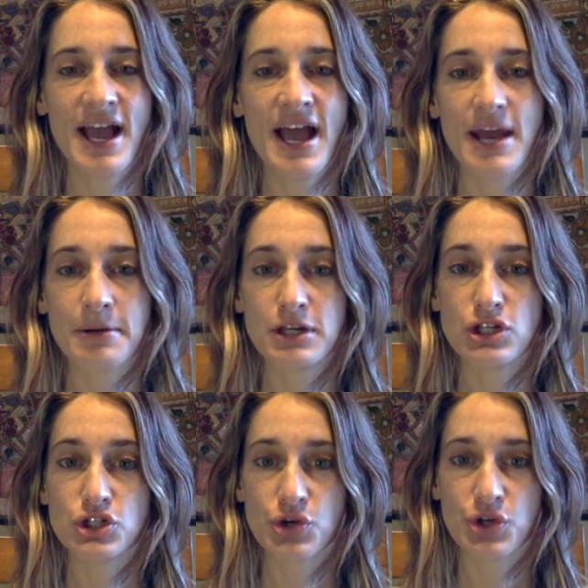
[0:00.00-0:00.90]
and I'm going to
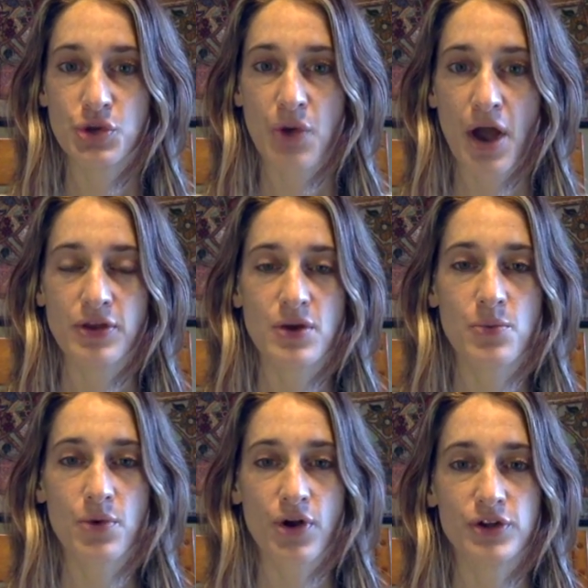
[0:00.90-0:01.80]
show you how you can
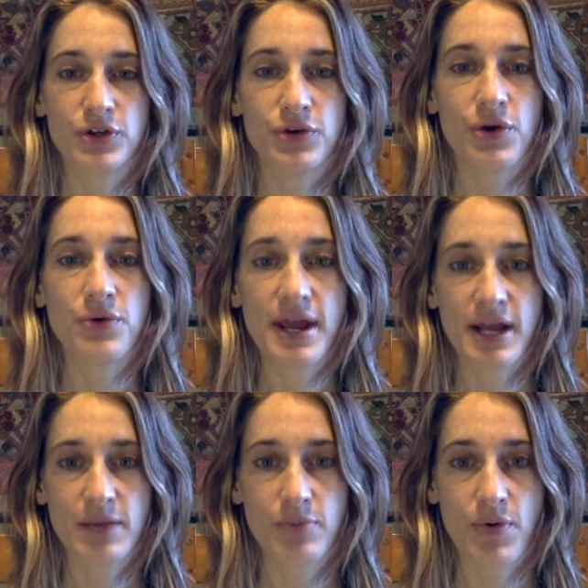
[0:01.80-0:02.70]
work on your own
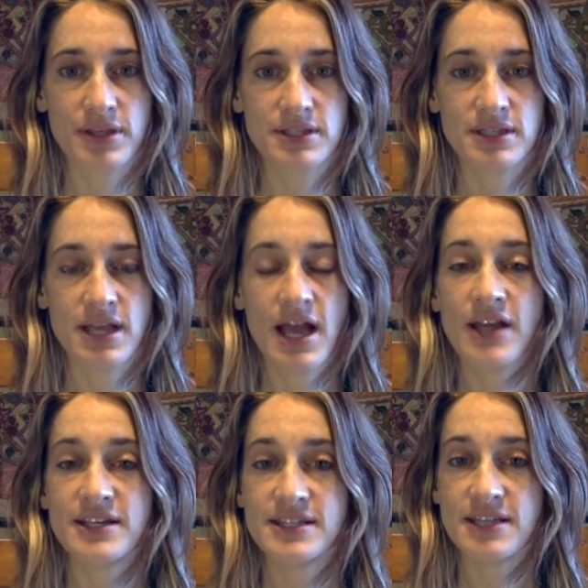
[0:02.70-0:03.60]
headache points
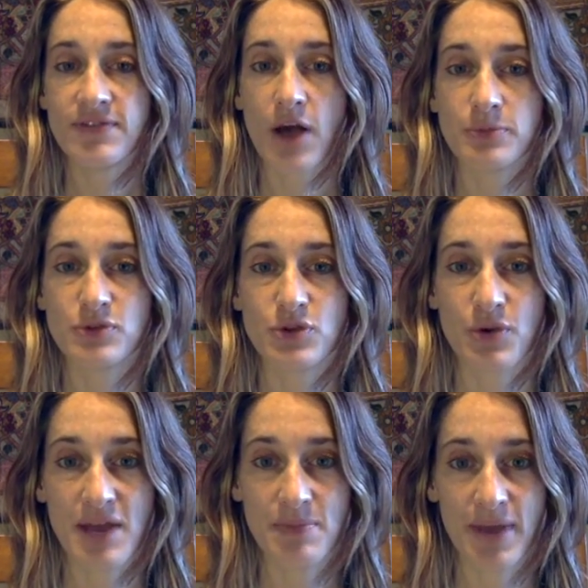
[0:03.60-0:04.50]
to see if it helps with your
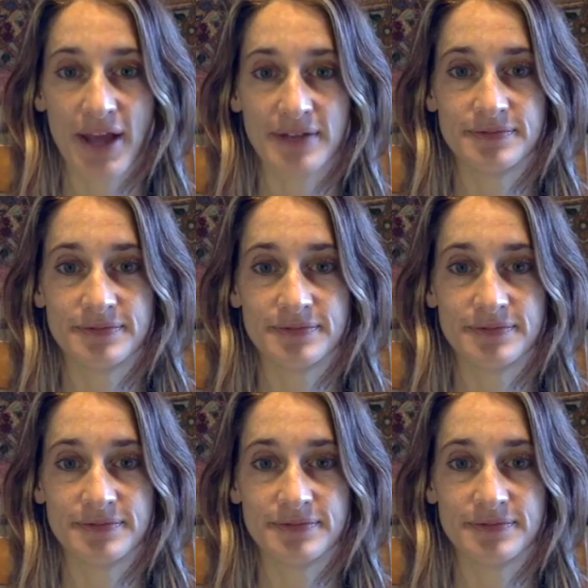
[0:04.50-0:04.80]
head pain.